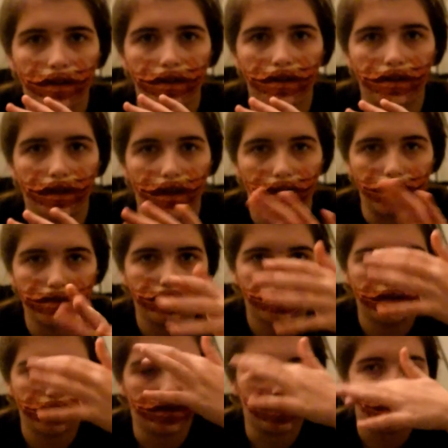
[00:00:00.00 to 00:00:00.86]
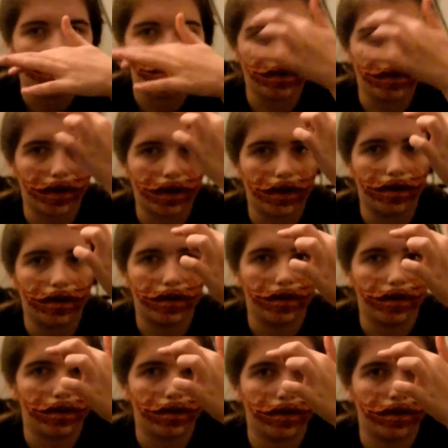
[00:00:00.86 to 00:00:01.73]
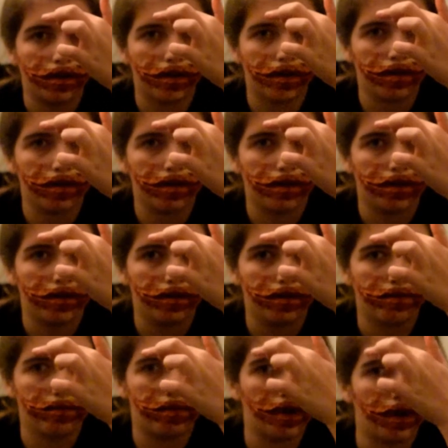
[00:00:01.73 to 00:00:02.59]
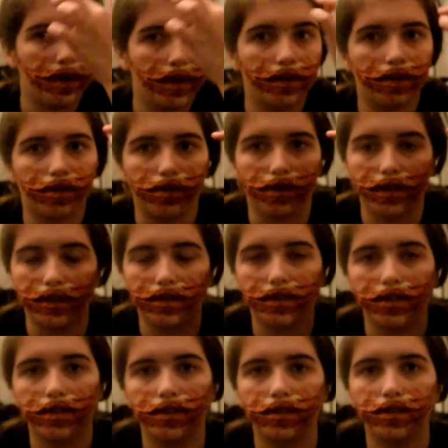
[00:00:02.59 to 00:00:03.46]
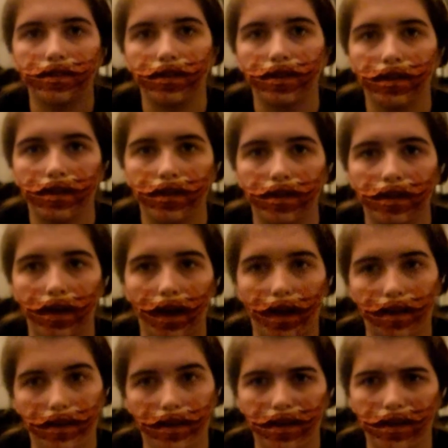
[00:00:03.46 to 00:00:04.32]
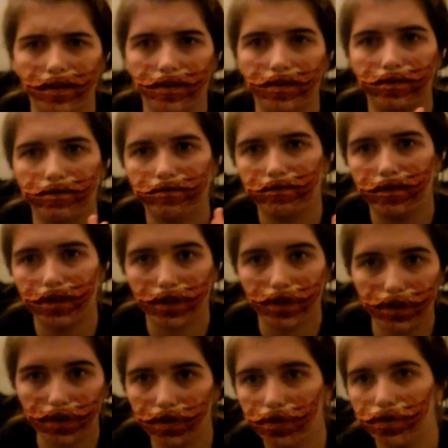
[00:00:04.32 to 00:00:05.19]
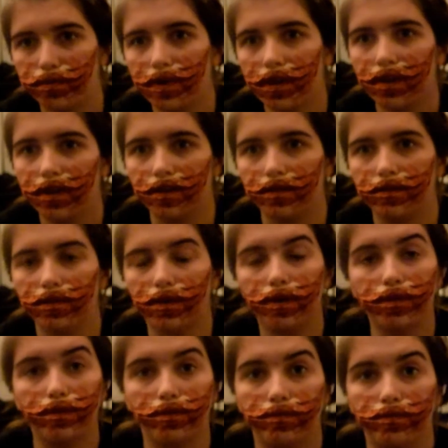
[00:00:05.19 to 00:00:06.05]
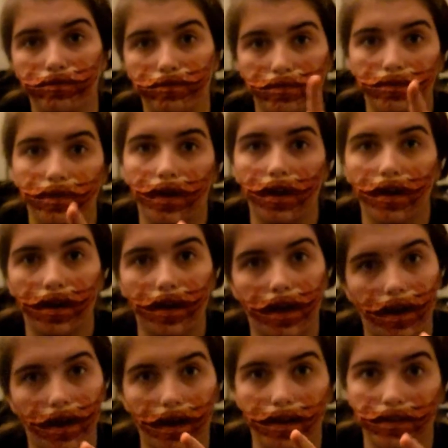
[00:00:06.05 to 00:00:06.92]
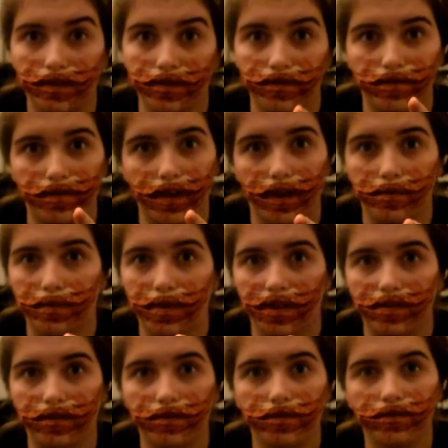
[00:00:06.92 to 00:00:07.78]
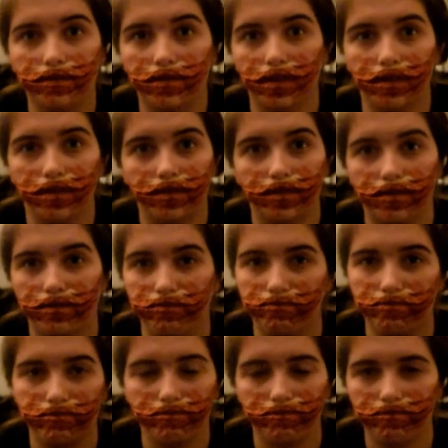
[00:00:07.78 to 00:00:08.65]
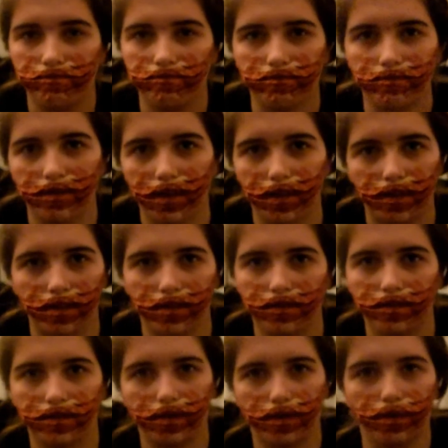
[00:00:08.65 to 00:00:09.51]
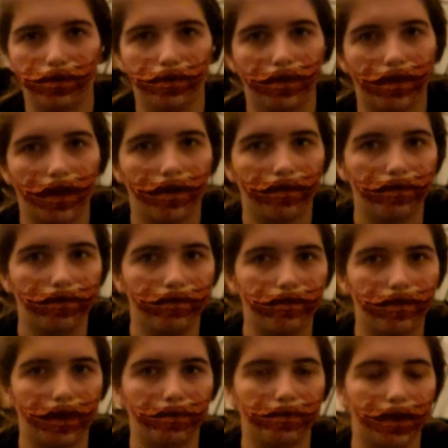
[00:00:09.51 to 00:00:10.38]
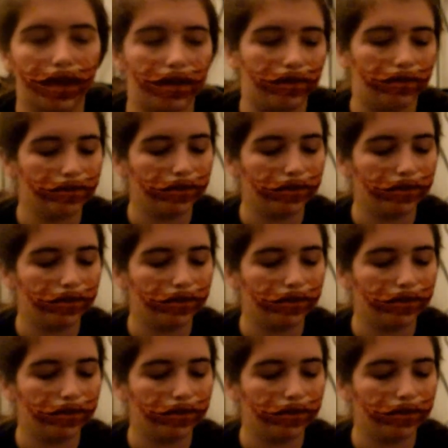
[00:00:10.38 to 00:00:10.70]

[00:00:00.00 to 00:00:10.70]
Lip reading: yeah, and then we're going to put in the creases and then it should all be done. Oh, and add some fake blood because nothing's cool without fake blood.